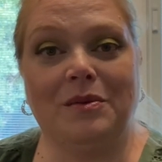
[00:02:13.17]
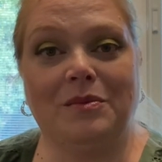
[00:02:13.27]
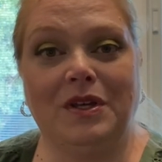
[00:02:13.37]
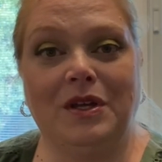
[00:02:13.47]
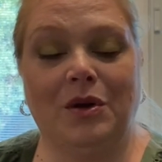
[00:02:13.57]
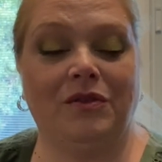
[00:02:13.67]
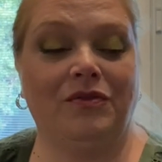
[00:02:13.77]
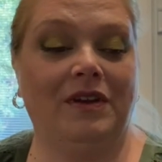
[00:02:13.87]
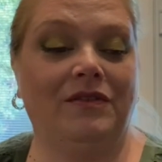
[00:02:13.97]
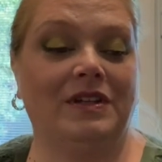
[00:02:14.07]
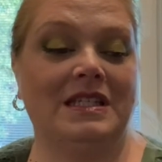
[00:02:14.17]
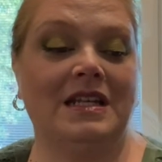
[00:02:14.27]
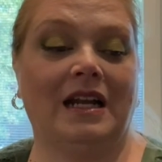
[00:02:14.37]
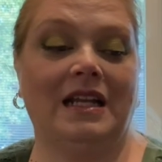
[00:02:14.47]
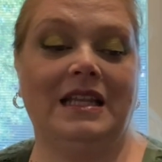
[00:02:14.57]
You know, if it's
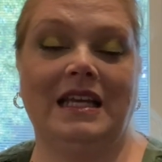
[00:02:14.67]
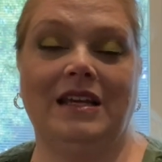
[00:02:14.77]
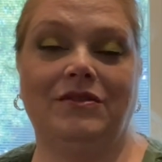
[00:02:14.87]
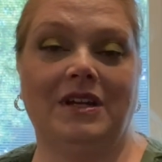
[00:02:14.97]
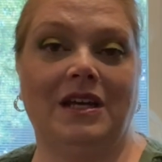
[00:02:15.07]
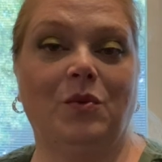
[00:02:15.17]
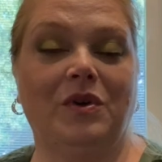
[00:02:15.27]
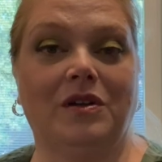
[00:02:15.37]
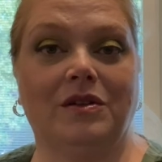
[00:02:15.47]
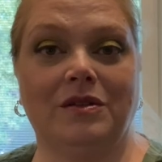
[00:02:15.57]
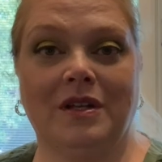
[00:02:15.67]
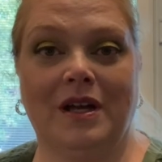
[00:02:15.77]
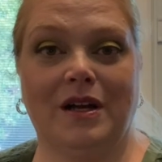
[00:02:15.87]
not in the evening, we'll